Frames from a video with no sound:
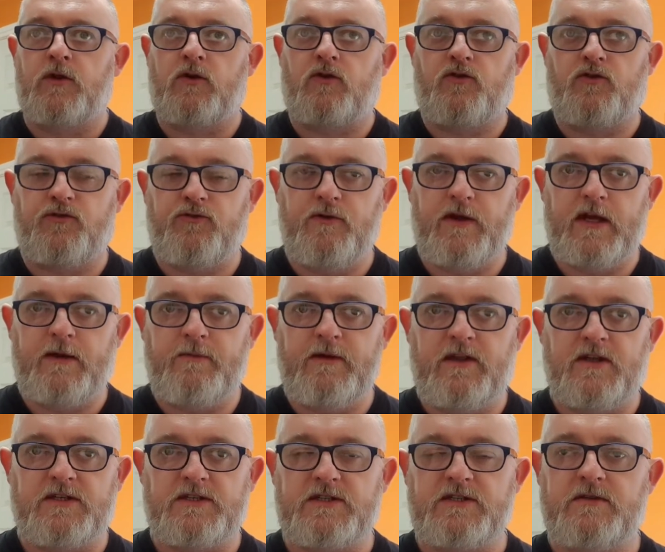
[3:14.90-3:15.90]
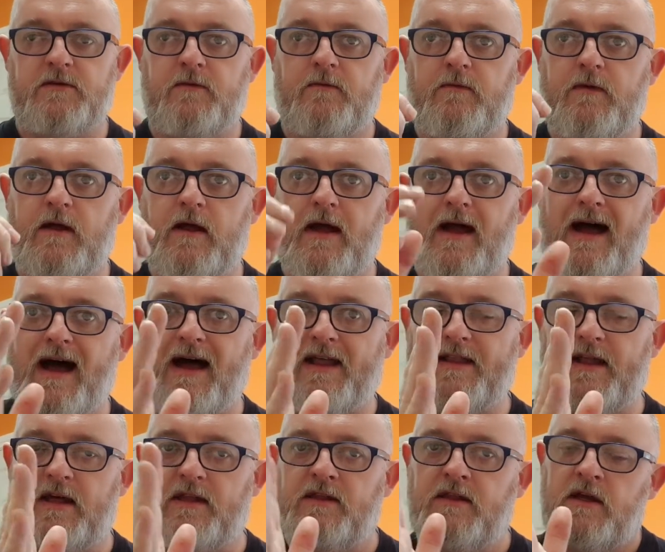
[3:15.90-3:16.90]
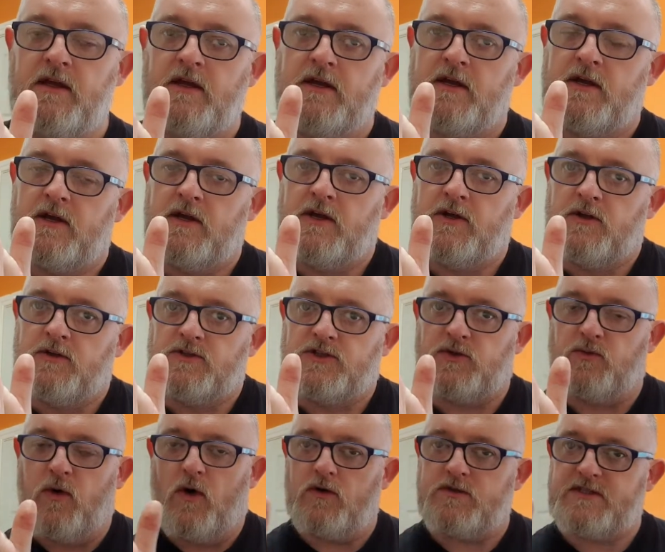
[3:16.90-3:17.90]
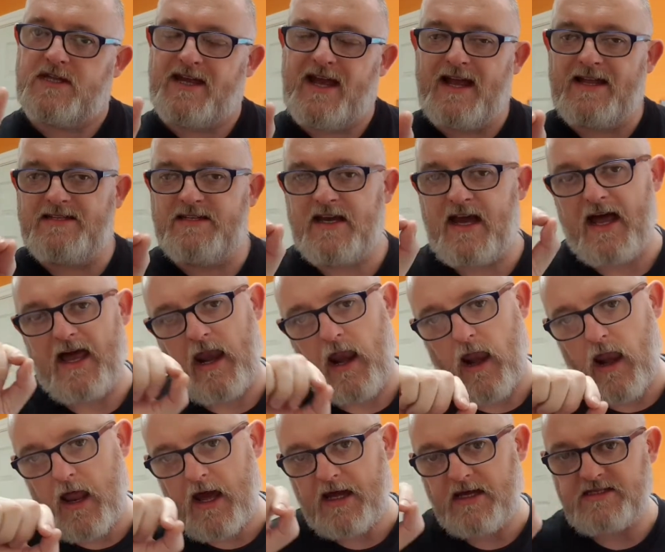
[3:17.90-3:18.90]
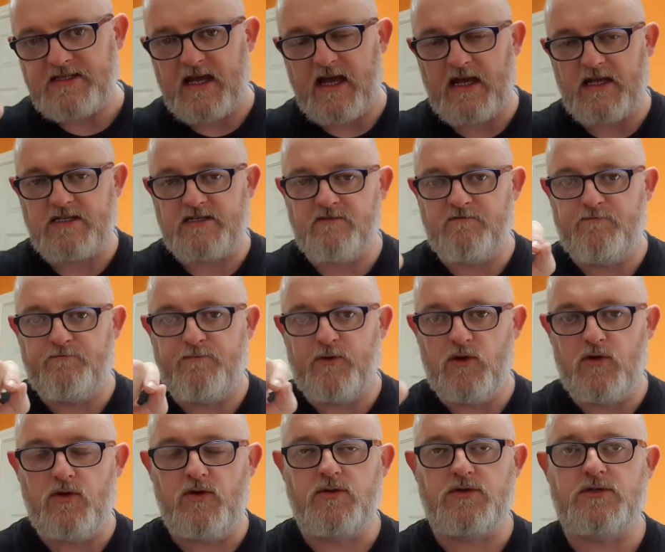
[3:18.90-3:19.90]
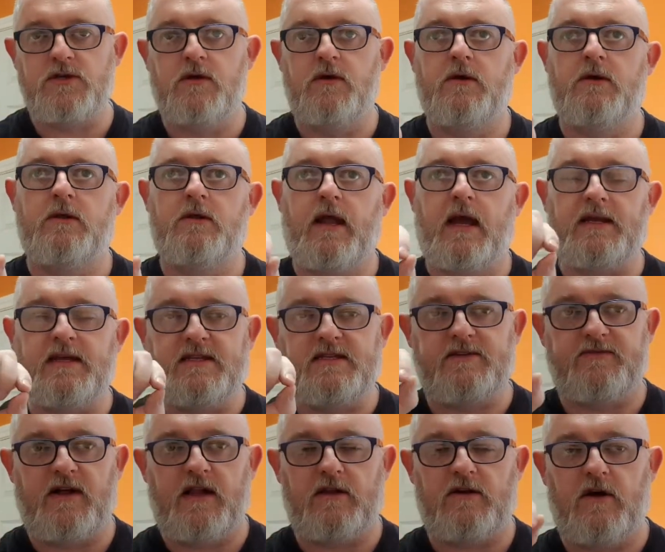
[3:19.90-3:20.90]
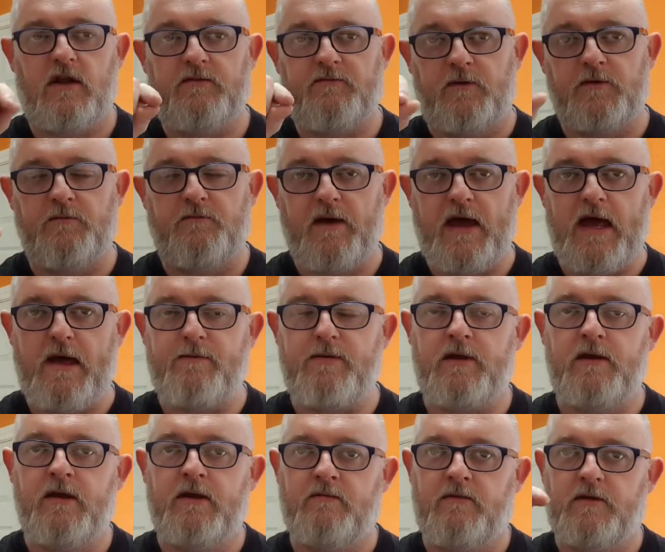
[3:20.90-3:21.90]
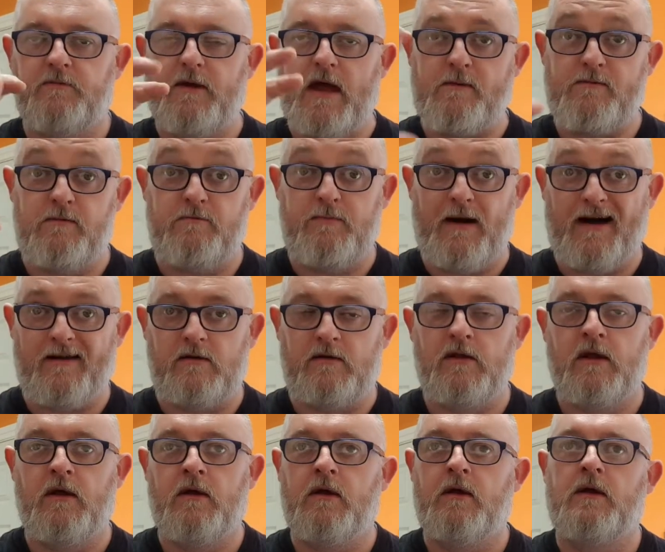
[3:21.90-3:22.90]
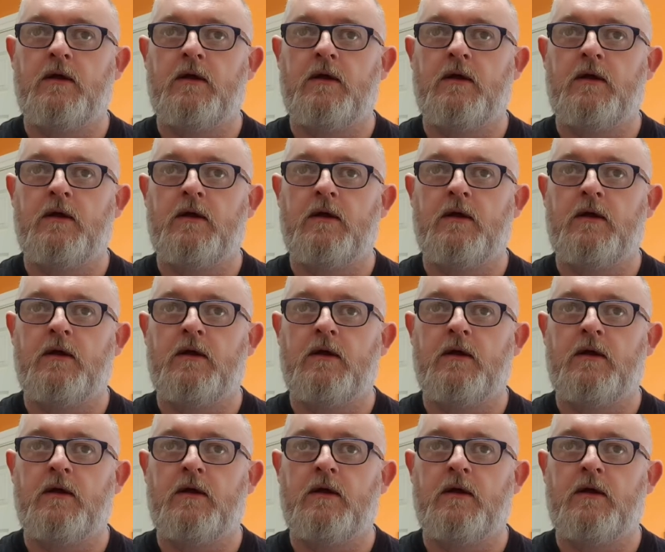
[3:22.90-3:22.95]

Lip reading: Creaminess. And then towards the end, you get a light hint of booze. Light hint of alcohol from the bourbon barrel.